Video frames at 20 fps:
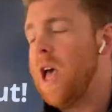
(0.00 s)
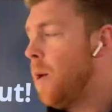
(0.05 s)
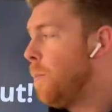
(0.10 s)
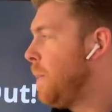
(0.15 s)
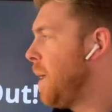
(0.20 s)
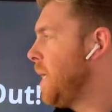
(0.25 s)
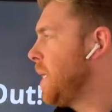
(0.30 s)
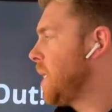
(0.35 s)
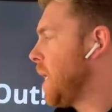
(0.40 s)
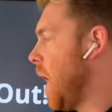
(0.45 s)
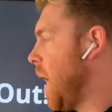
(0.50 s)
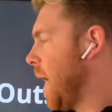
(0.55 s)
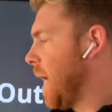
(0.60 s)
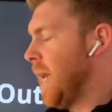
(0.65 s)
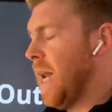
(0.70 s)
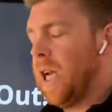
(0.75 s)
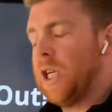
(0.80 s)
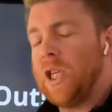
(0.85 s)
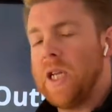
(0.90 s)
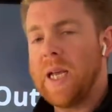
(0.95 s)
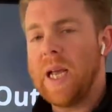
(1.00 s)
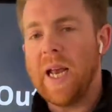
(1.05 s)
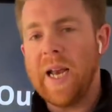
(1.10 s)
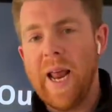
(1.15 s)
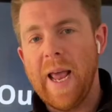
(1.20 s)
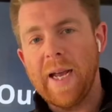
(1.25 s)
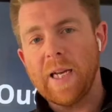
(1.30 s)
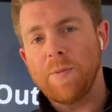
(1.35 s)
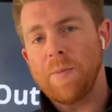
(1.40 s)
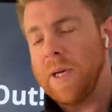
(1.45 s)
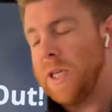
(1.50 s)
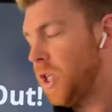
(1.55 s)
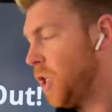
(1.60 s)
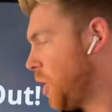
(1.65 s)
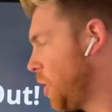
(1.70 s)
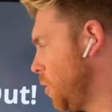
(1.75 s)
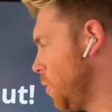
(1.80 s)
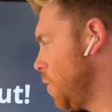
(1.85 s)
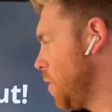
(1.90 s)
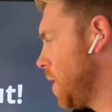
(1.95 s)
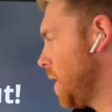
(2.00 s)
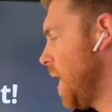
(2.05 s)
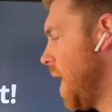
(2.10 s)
means that I can actually connect my students